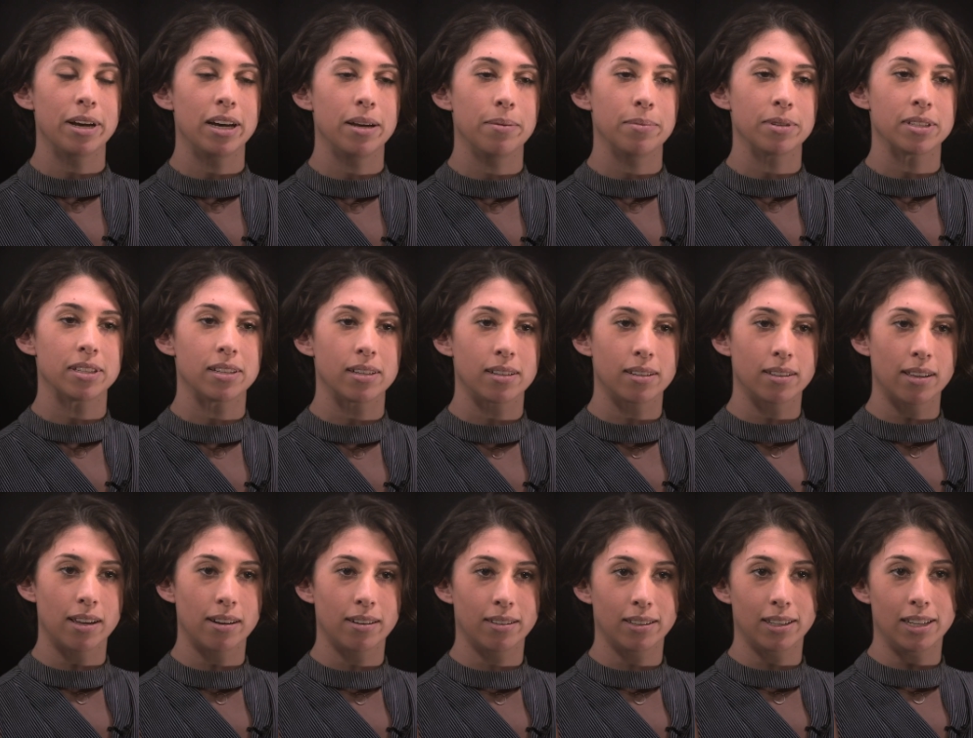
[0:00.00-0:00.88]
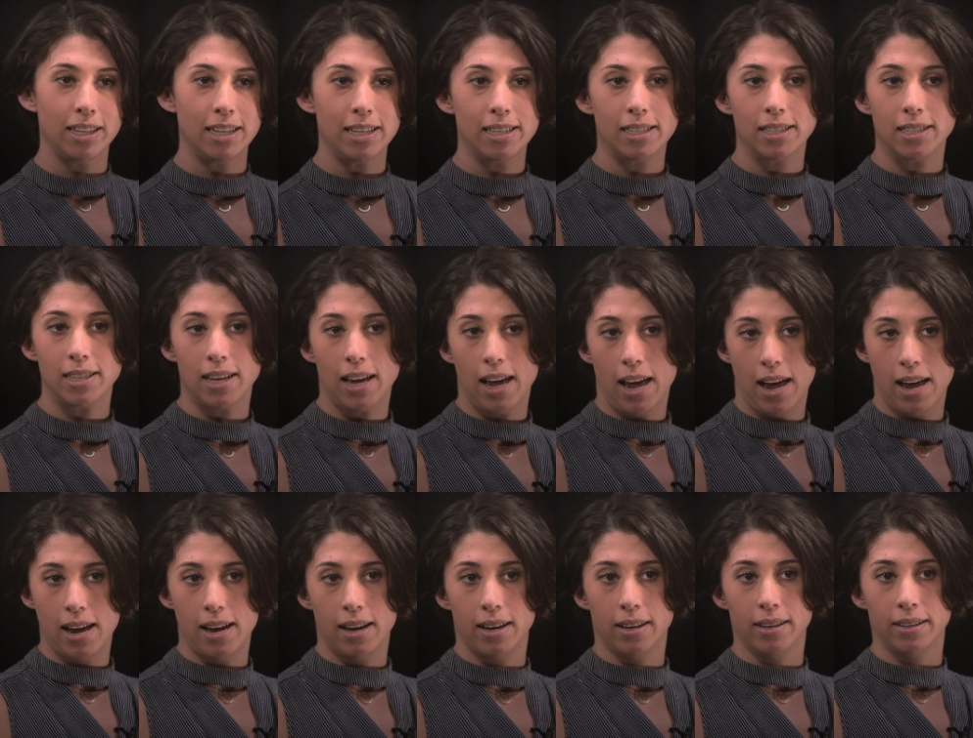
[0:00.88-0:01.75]
My name is Nicoletta Lanese,
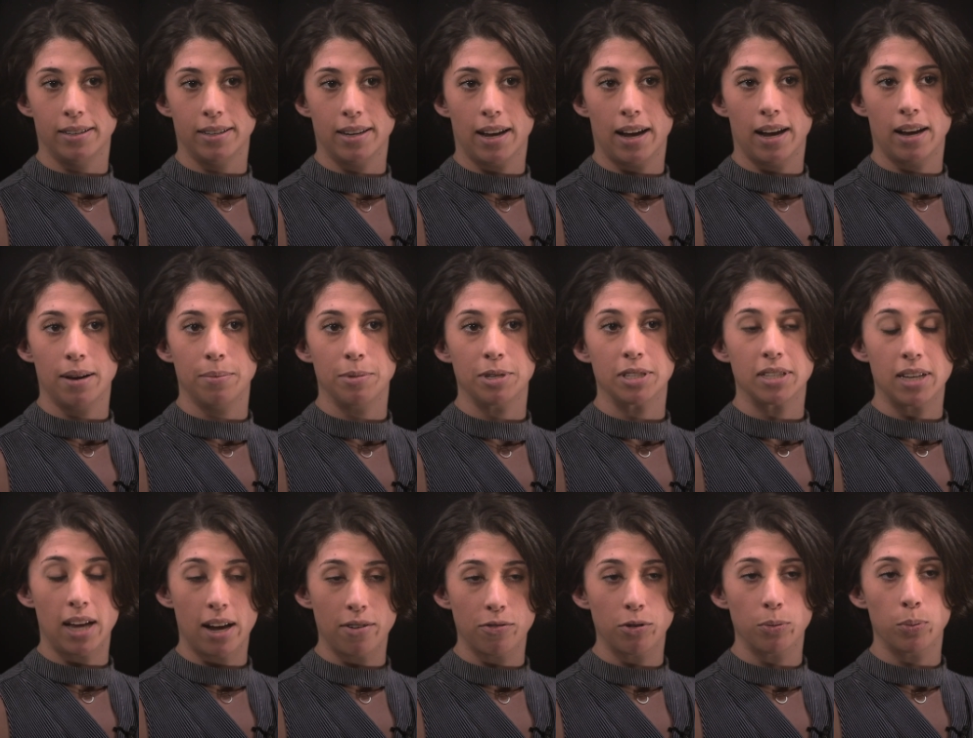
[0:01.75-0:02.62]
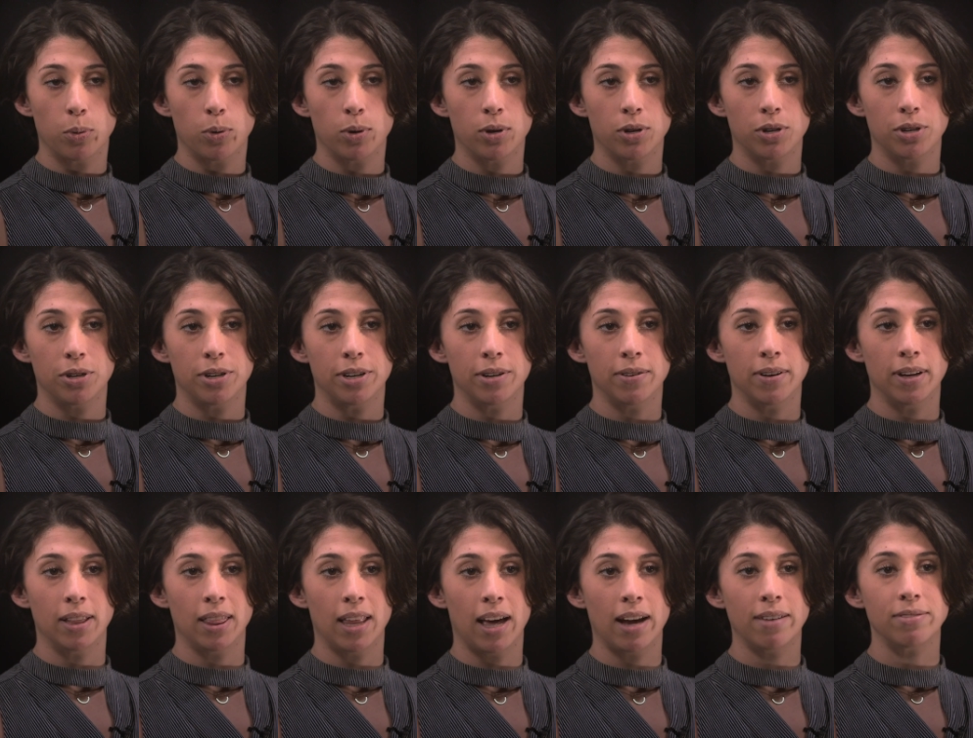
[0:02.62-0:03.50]
and I am a staff reporter here
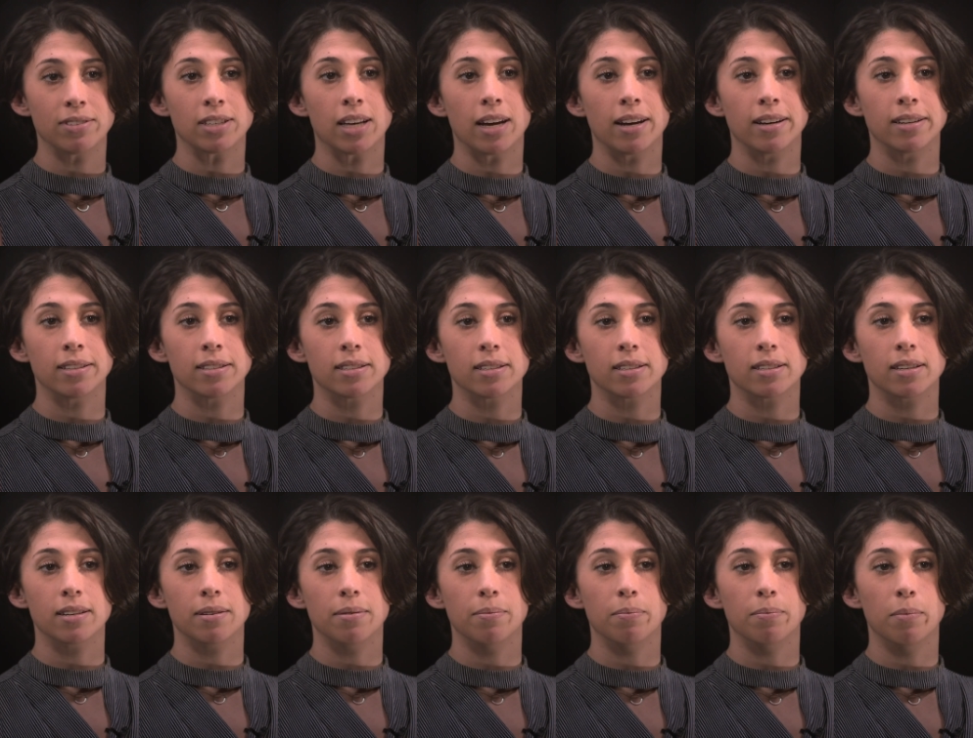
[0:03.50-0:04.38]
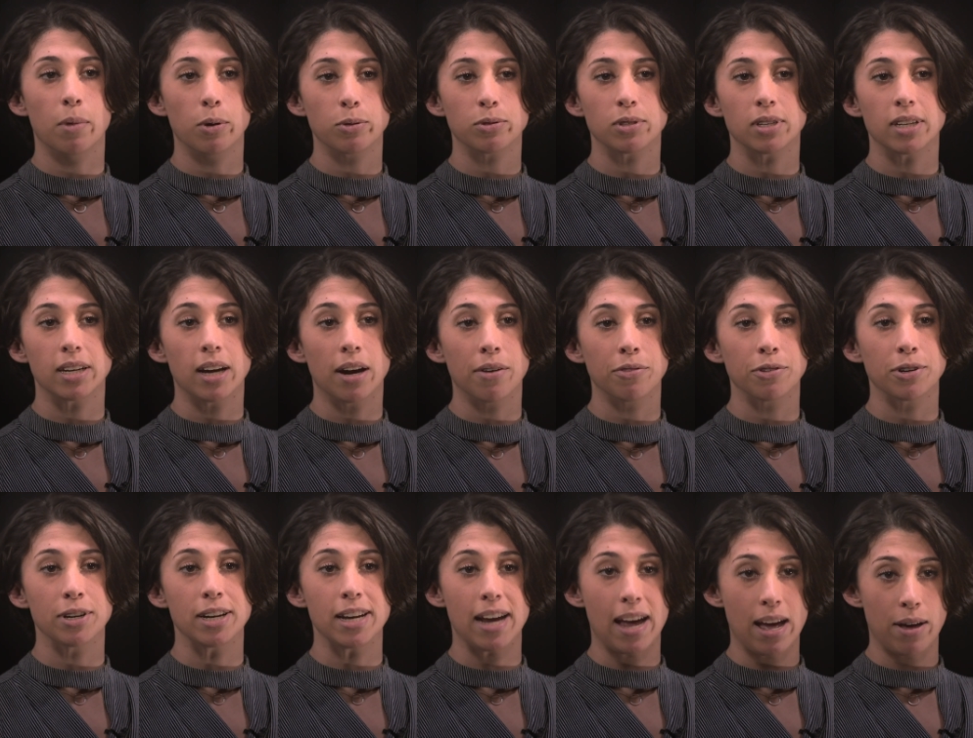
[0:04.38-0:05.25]
at Live Science, mostly
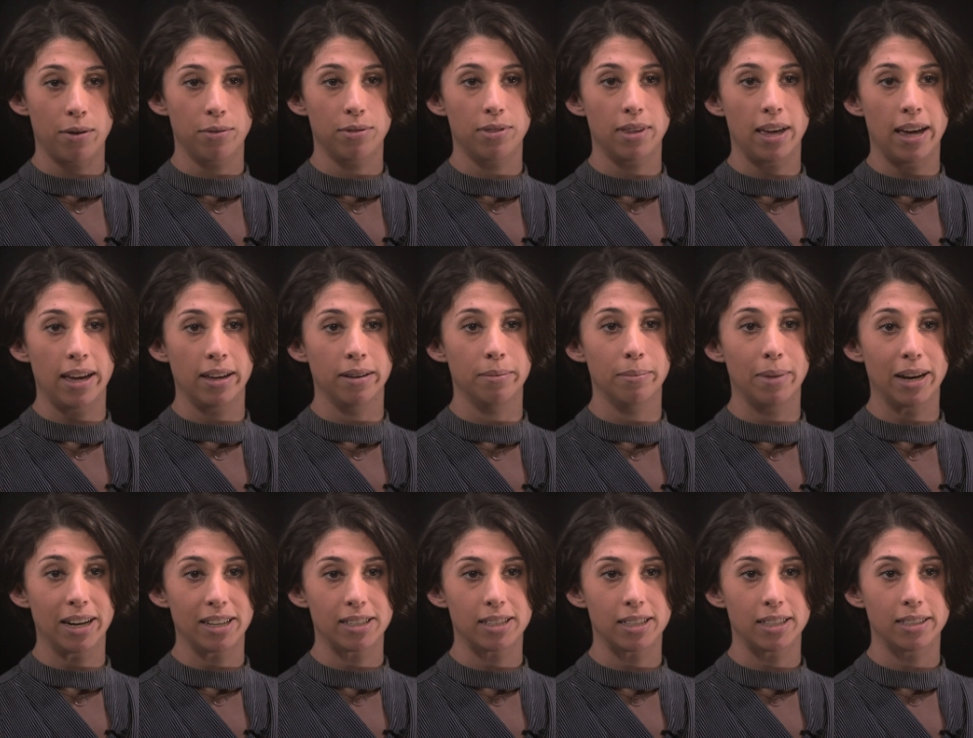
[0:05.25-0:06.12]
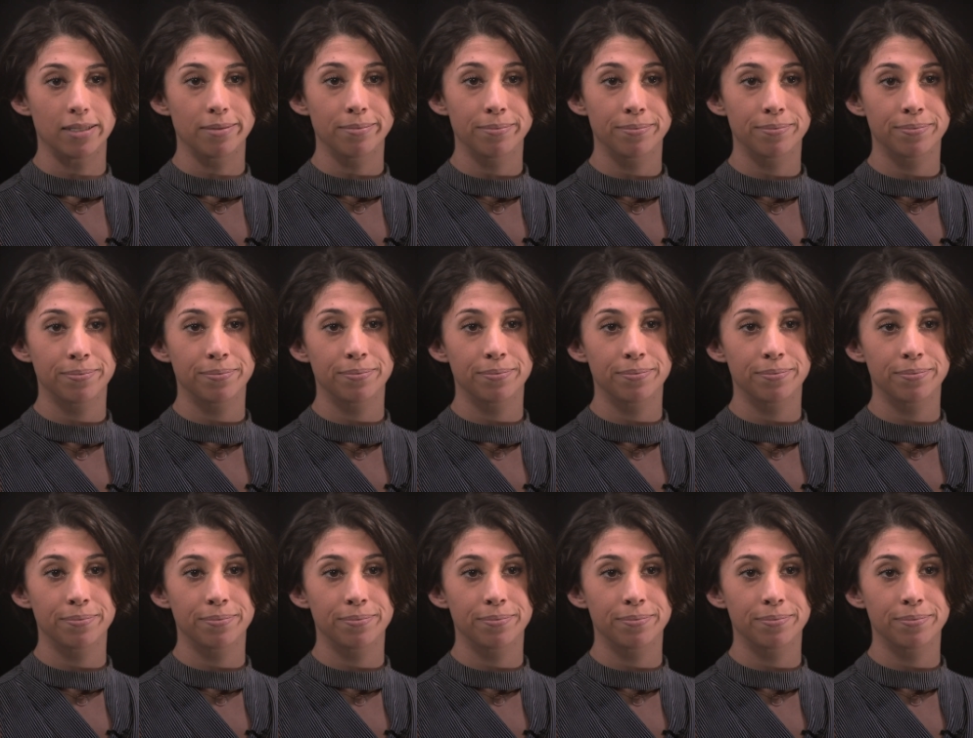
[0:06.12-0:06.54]
covering health and medicine.